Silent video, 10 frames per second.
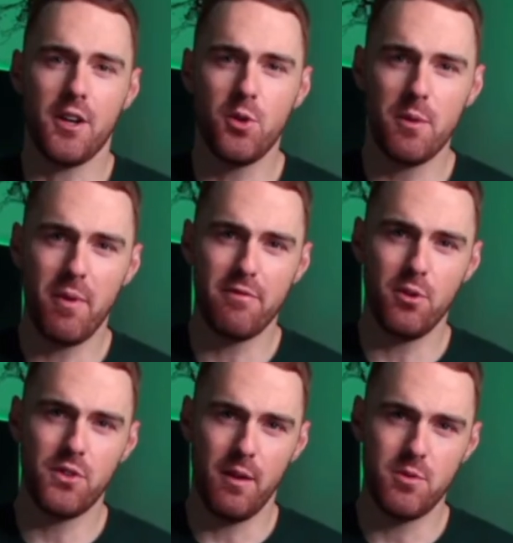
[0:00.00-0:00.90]
quit my
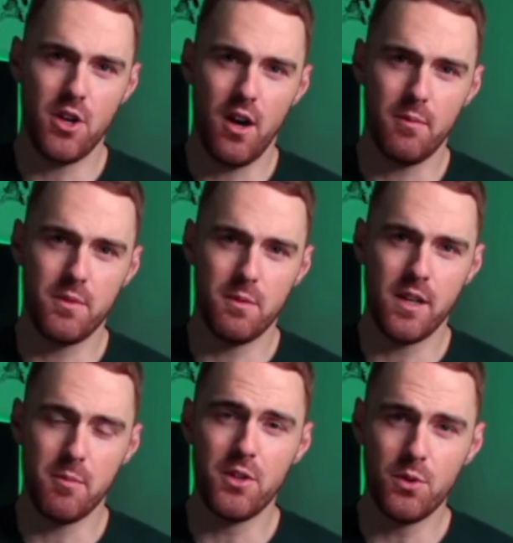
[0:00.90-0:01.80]
full-time job to
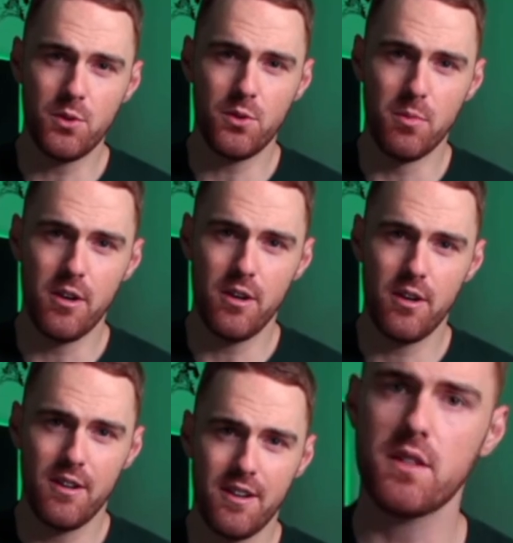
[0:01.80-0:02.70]
become a
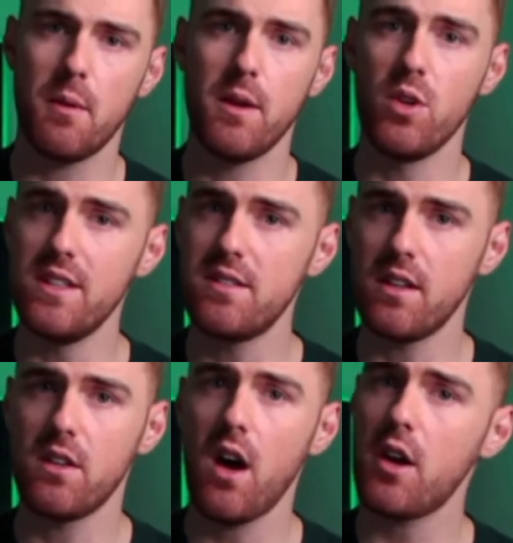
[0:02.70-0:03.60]
YouTuber. I'll be
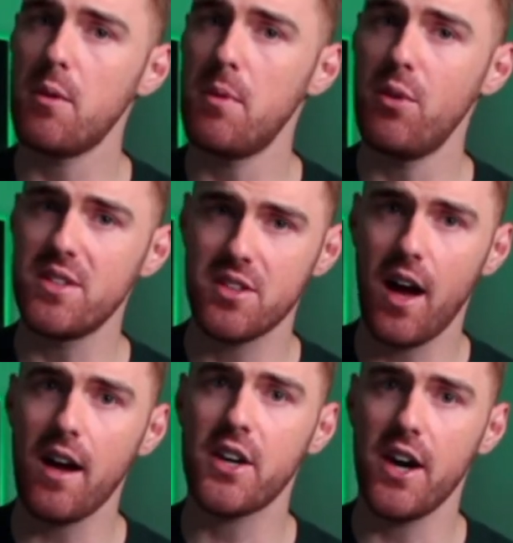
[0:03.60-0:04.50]
releasing
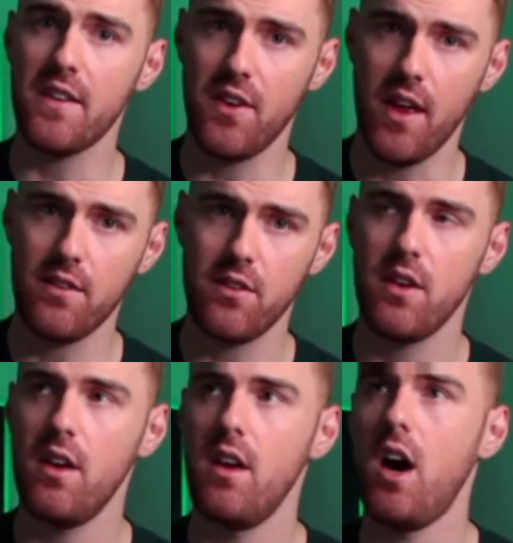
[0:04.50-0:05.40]
documentary-style content
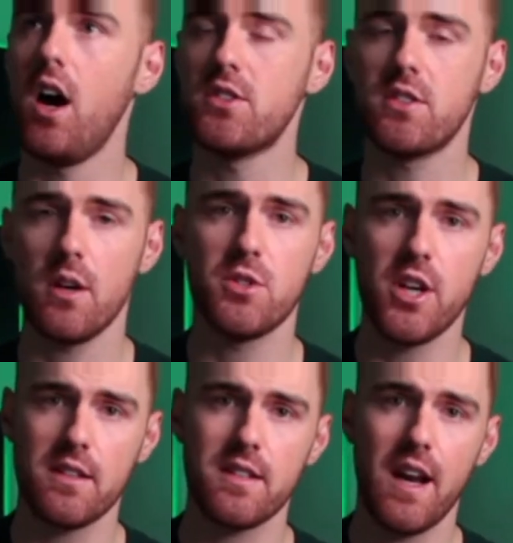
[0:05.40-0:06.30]
on
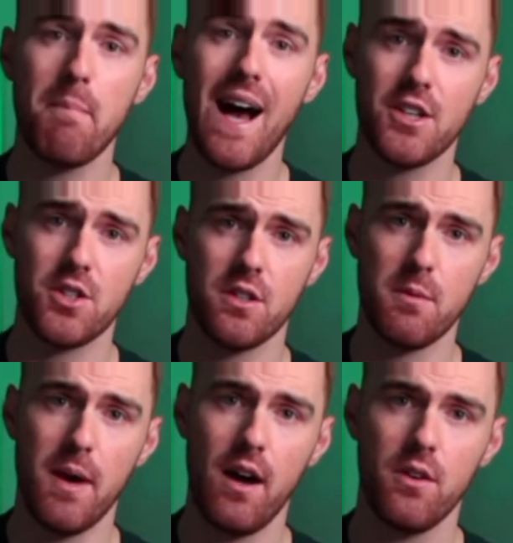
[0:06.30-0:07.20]
subjects that I'm passionate
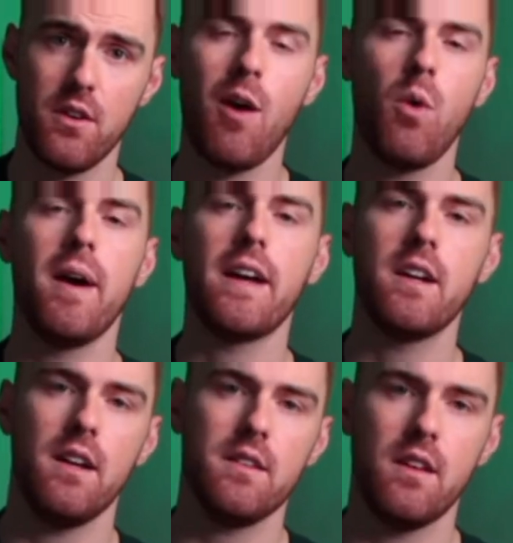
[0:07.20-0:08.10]
about. I want my
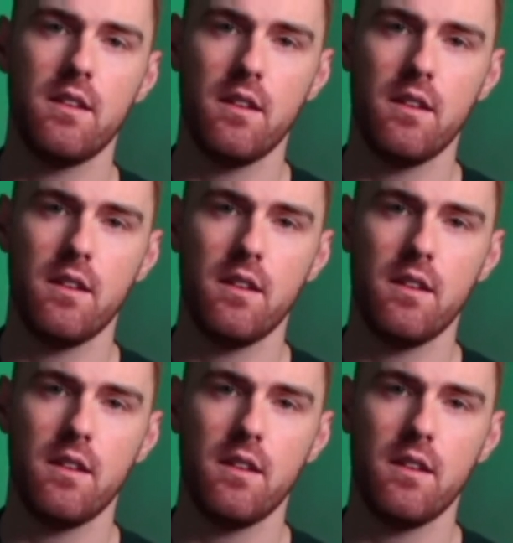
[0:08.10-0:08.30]
content to